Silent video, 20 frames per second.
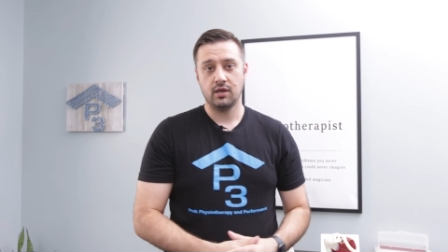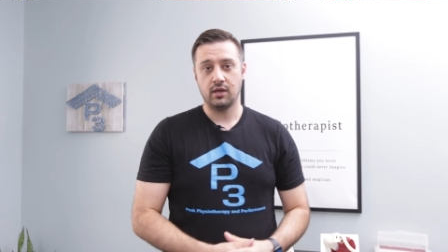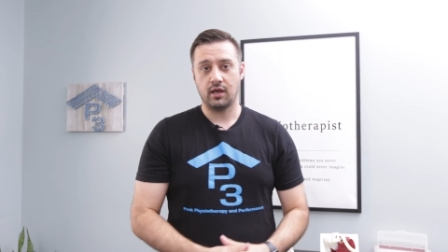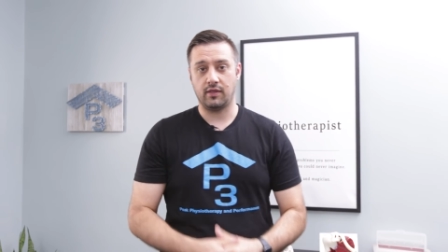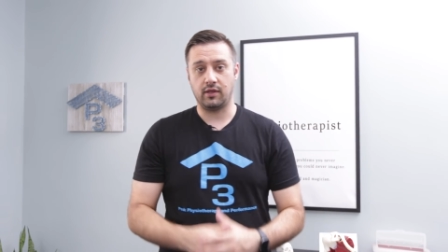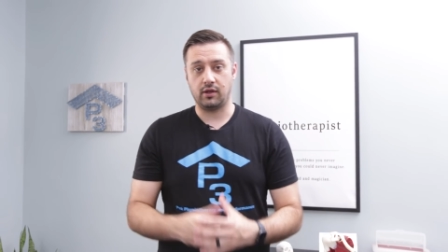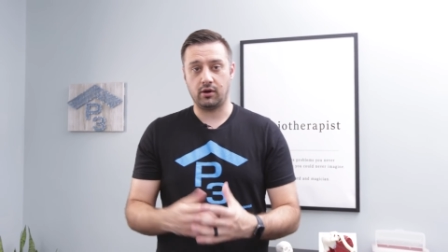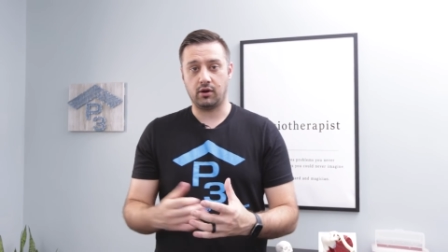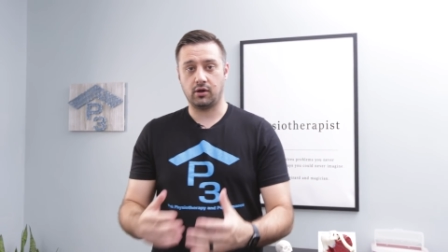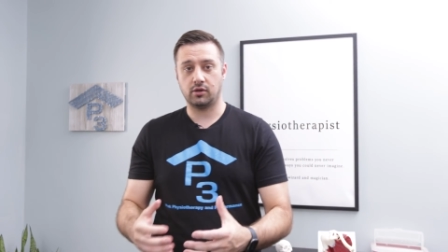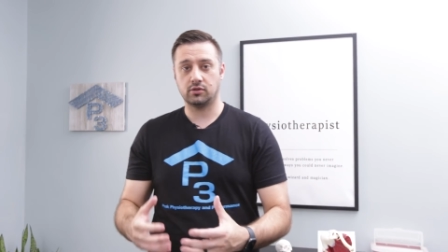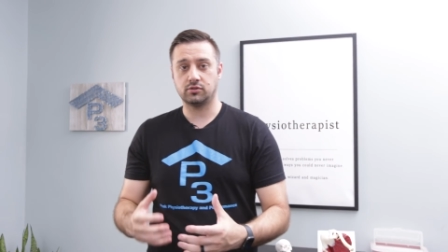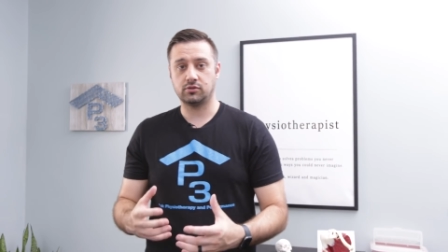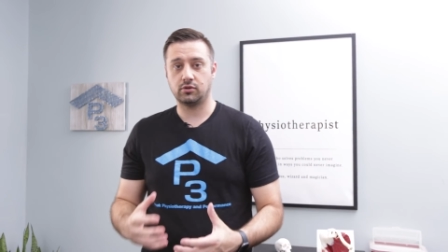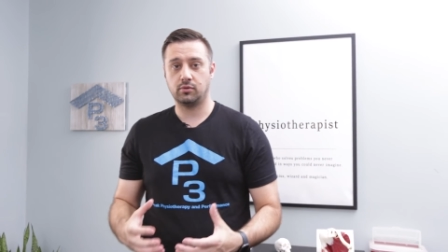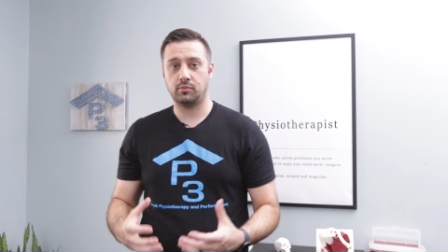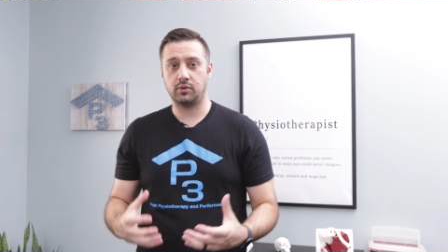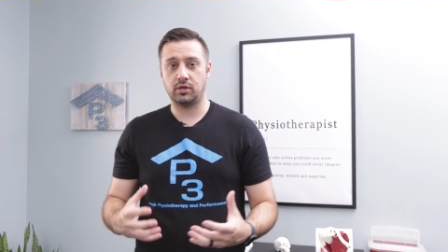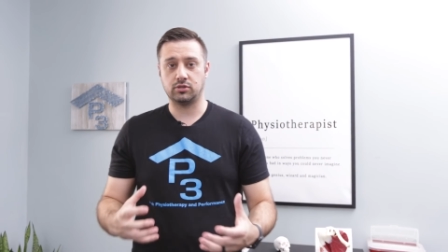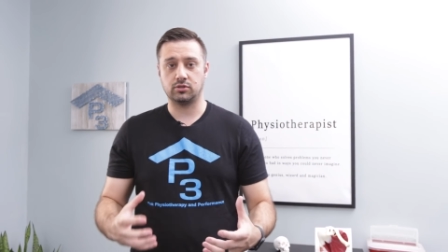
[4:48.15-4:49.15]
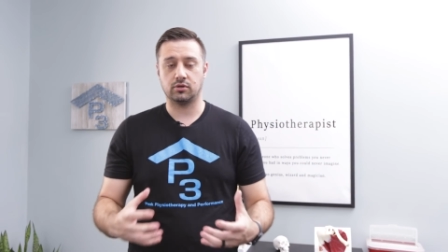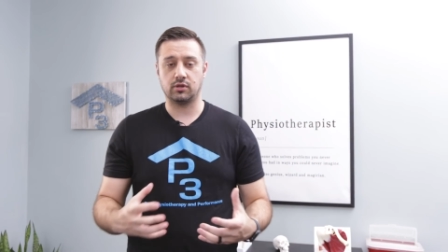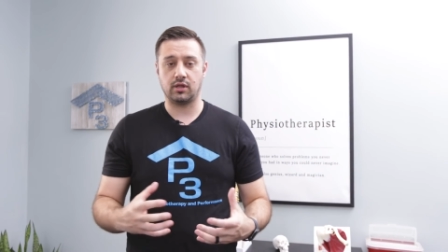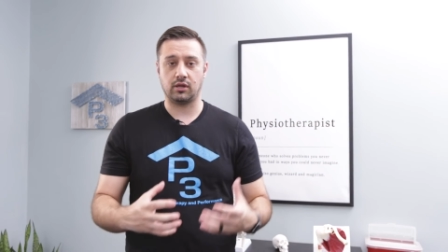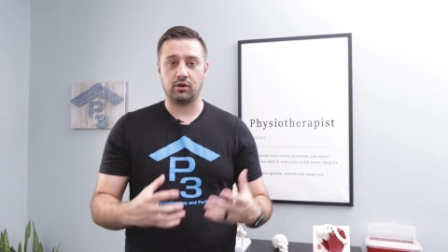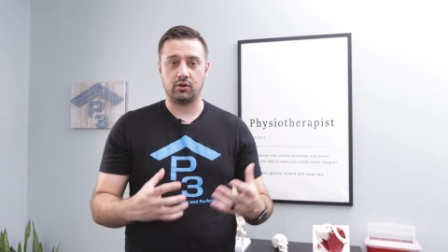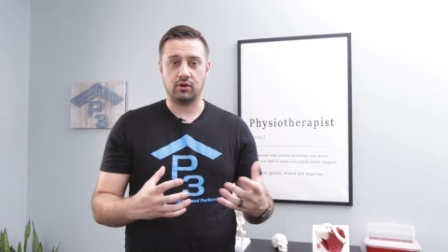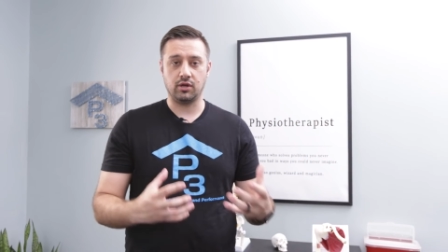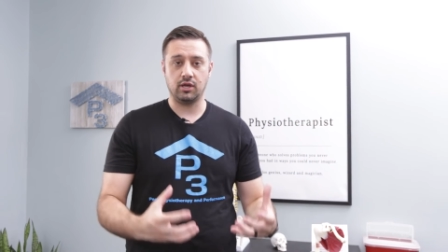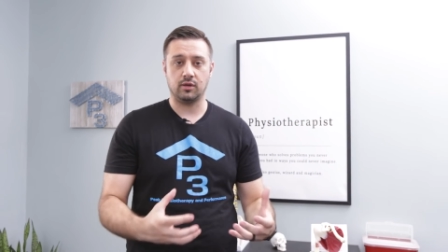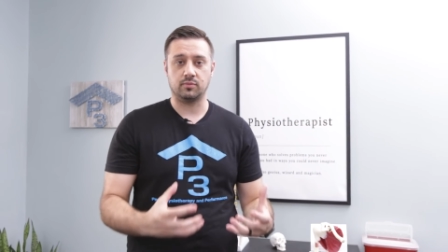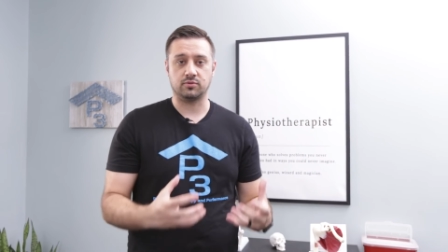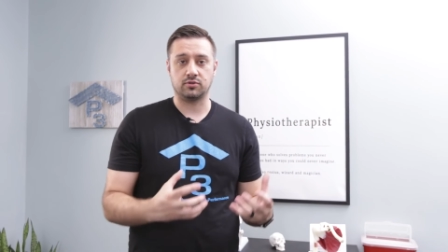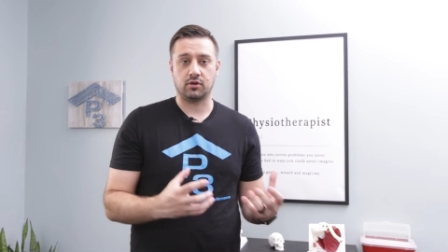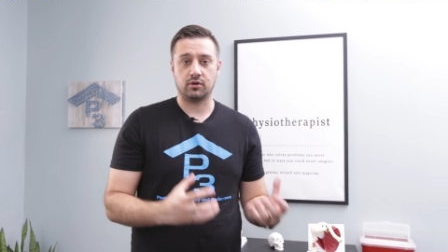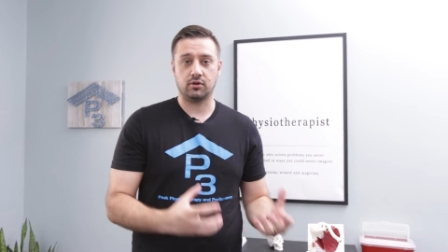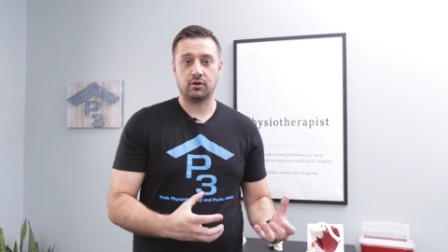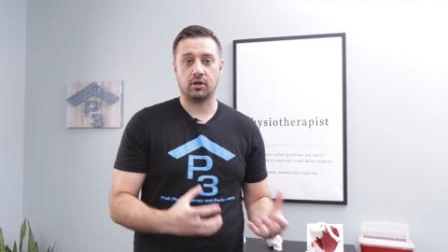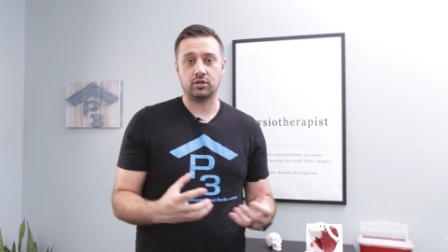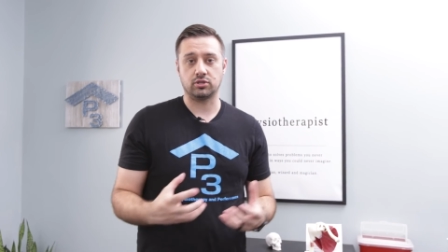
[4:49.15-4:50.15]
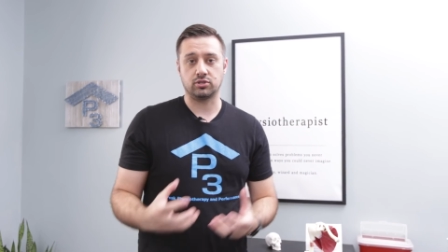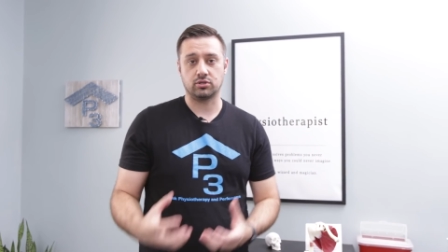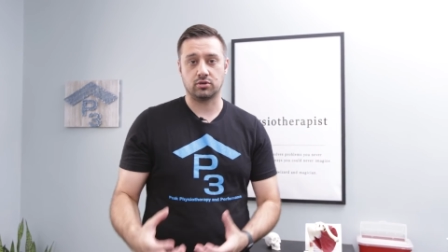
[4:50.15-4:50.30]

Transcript: and then also to make sure that your hips are nice,